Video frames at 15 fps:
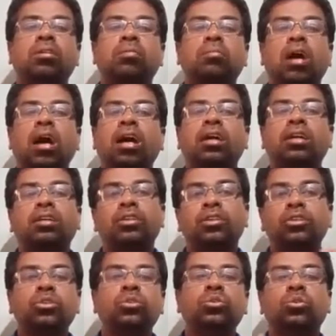by
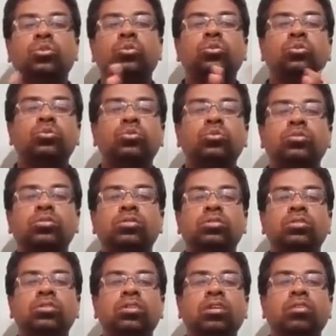you
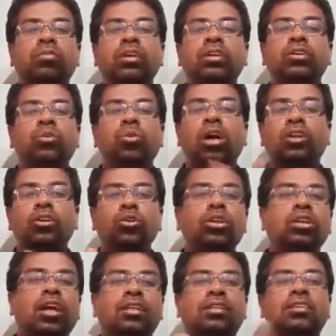when you are
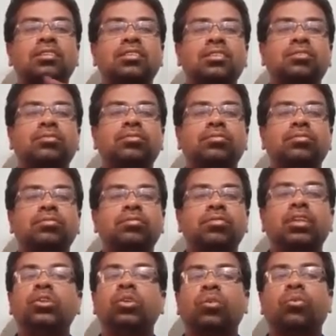doing like this,
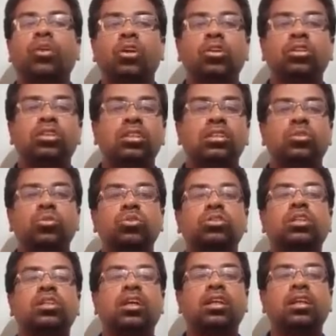when you are following these rules
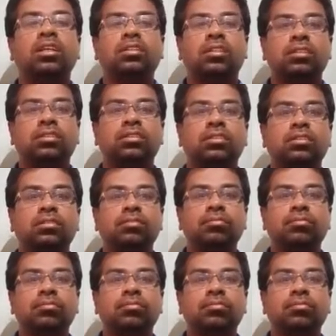and regulations.